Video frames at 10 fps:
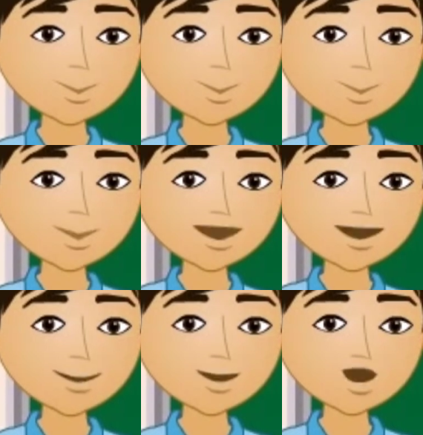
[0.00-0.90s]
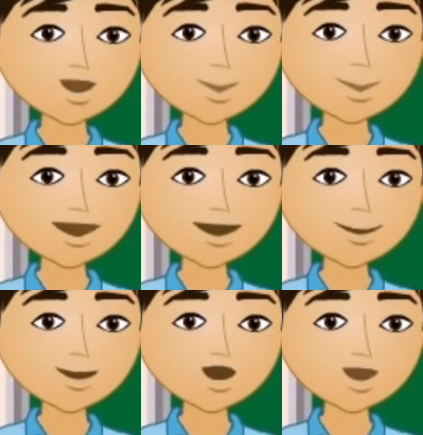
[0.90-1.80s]
Here we have a
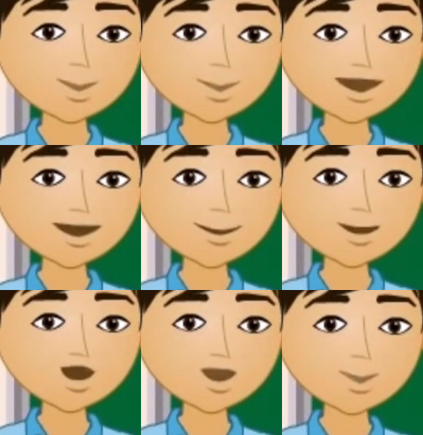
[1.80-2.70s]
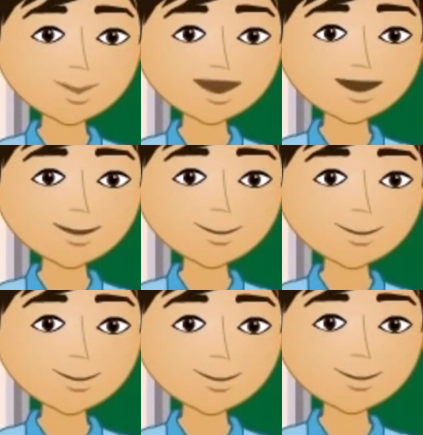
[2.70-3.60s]
cube having length of each
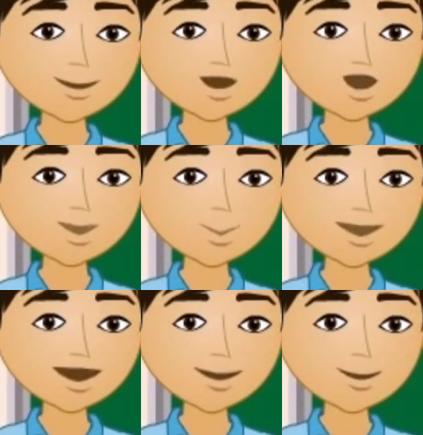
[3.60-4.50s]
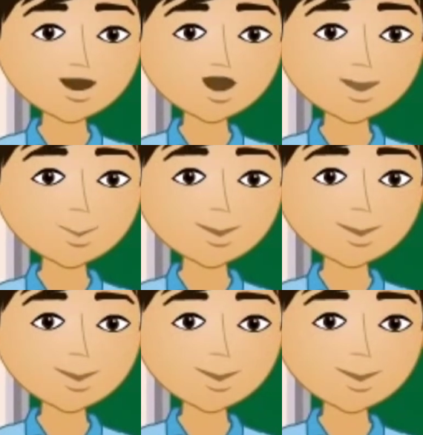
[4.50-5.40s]
side equal to 3
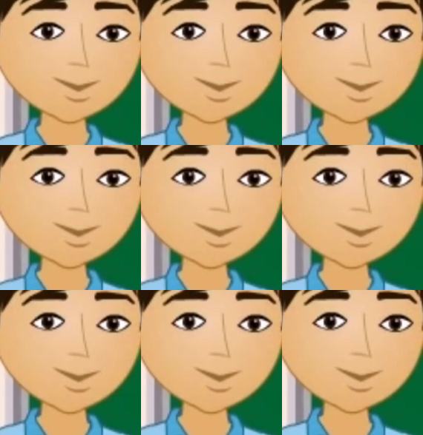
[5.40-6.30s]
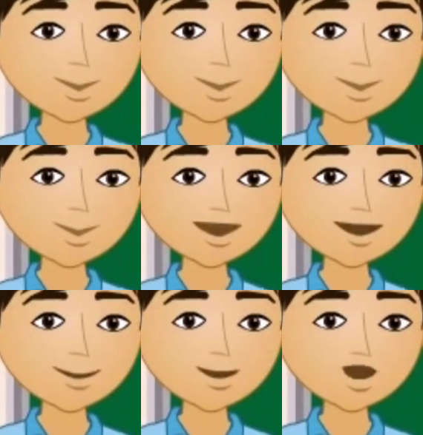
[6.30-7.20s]
centimeters.
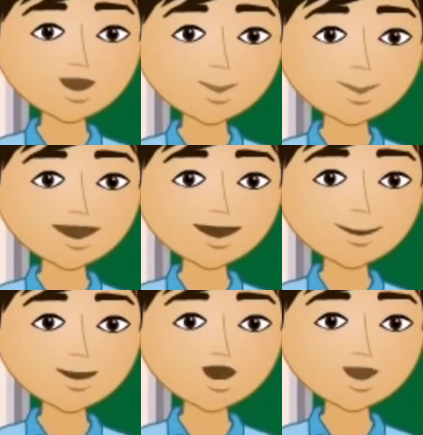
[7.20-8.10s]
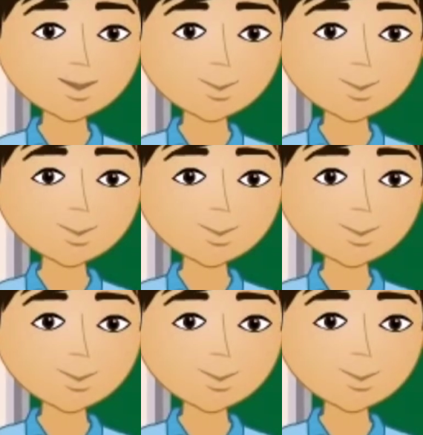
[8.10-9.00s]
Let us find its volume.
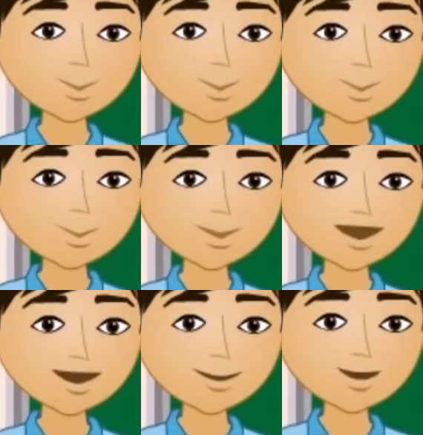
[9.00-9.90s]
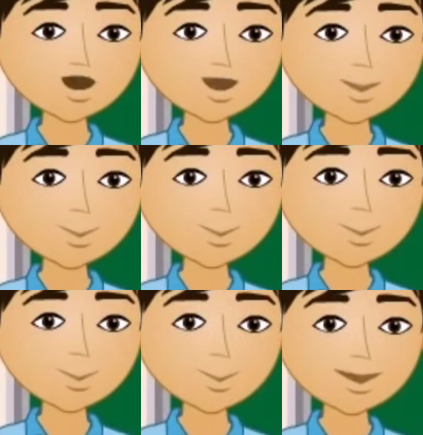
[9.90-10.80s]
To solve this,
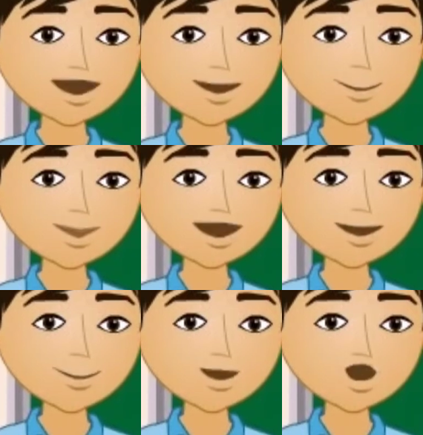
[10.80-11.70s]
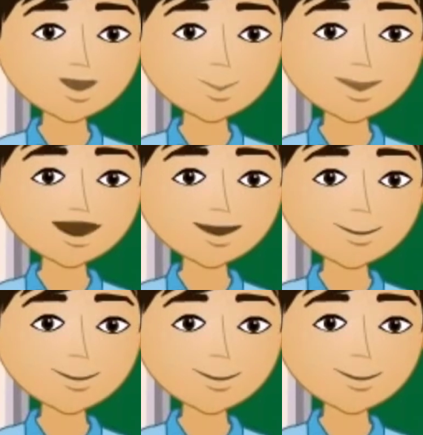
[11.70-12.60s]
we need to use the
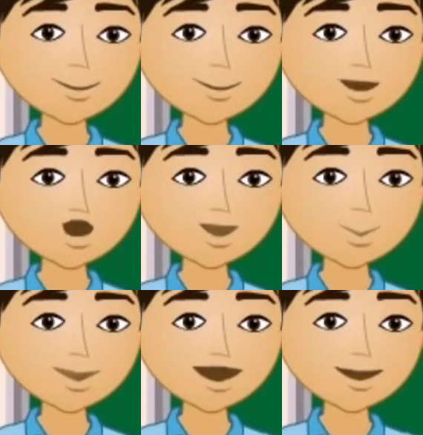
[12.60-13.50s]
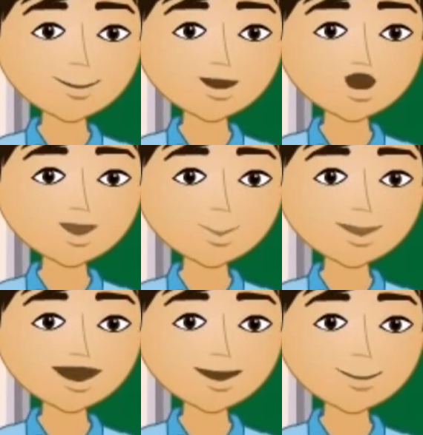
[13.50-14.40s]
formula V is equal
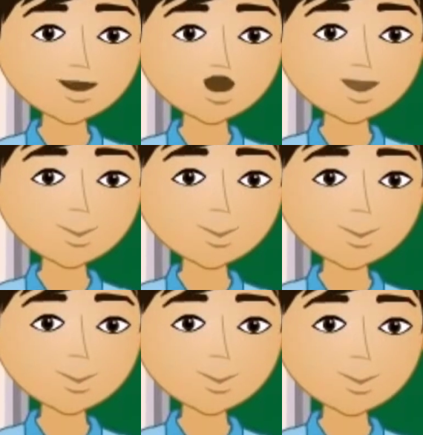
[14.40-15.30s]
to L cube.